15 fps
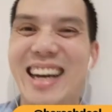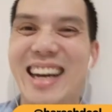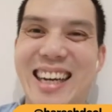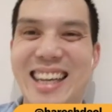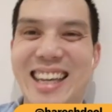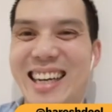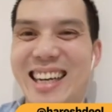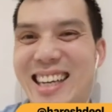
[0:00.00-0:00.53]

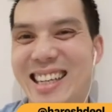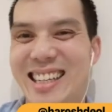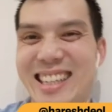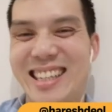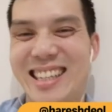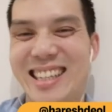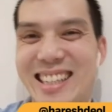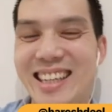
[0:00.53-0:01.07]

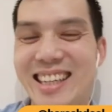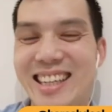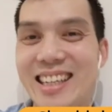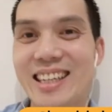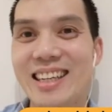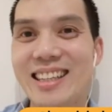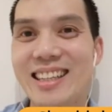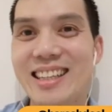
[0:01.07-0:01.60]

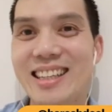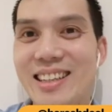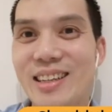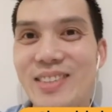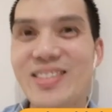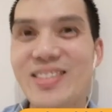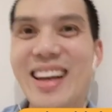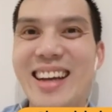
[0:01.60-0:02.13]

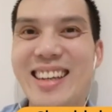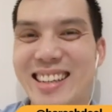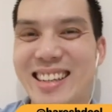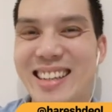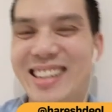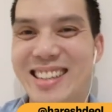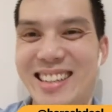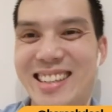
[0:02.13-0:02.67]

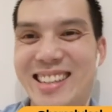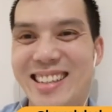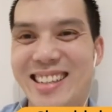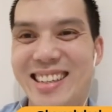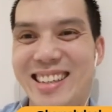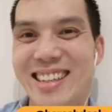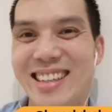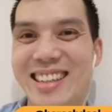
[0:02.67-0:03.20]

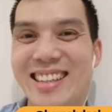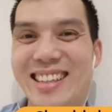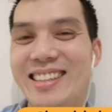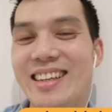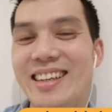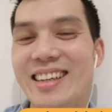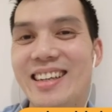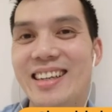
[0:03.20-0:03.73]

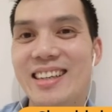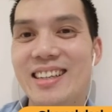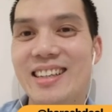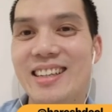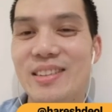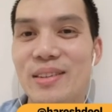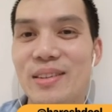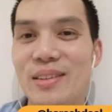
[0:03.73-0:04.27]

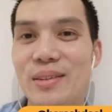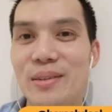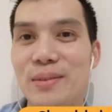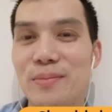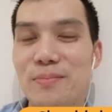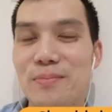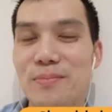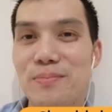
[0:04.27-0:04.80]

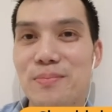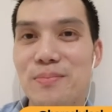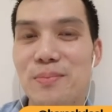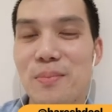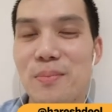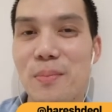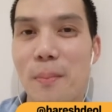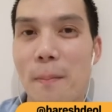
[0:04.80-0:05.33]

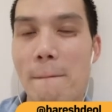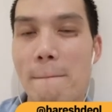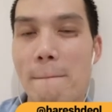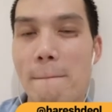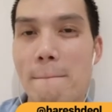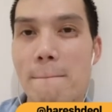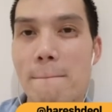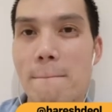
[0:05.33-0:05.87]

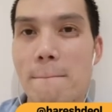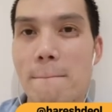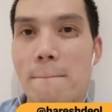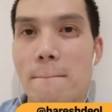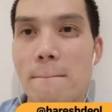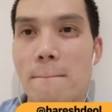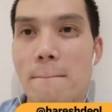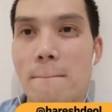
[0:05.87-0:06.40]

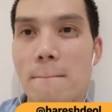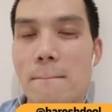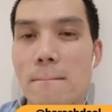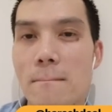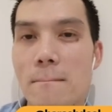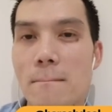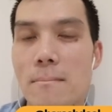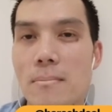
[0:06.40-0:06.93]

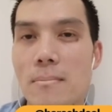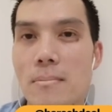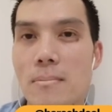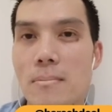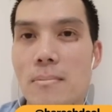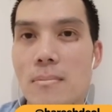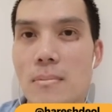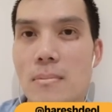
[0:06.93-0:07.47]

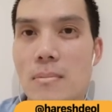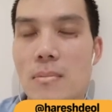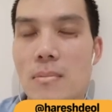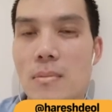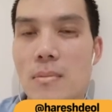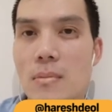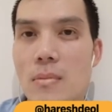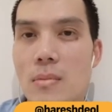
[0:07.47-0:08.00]

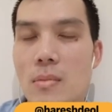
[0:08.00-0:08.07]
The person shown says nothing.